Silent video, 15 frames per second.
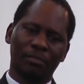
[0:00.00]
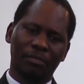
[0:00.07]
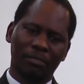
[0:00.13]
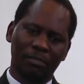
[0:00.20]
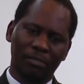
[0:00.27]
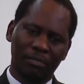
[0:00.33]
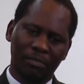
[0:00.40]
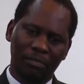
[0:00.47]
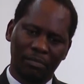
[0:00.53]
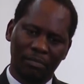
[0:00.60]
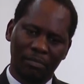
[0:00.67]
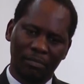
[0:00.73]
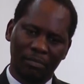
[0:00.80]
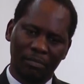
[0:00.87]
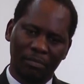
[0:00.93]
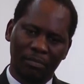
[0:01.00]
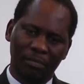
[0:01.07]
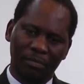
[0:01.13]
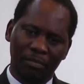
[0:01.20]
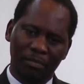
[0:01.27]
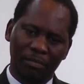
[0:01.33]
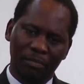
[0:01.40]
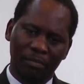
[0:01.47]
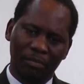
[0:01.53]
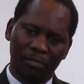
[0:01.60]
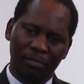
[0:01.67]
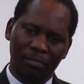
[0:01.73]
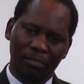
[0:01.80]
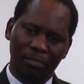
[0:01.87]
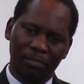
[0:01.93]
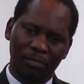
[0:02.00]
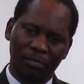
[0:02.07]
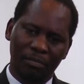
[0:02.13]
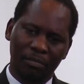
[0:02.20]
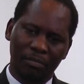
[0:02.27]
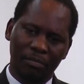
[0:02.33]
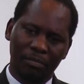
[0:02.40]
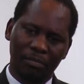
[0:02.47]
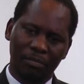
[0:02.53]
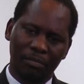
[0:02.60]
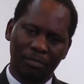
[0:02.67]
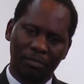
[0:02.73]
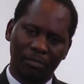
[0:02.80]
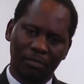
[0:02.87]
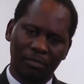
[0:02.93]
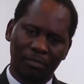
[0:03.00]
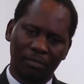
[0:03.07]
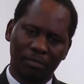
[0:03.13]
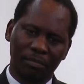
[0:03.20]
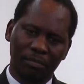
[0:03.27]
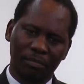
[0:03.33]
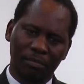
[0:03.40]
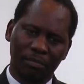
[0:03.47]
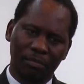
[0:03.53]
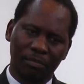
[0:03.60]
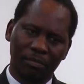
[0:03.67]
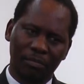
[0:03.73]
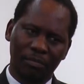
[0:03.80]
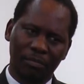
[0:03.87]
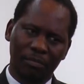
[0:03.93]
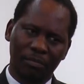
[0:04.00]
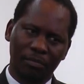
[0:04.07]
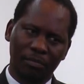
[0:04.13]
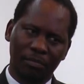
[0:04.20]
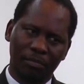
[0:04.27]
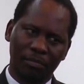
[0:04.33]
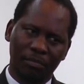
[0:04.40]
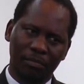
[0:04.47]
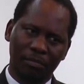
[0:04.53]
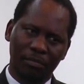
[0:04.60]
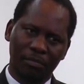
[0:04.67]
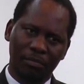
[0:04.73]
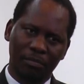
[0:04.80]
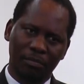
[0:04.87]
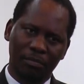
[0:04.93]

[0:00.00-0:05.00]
This person isn't speaking.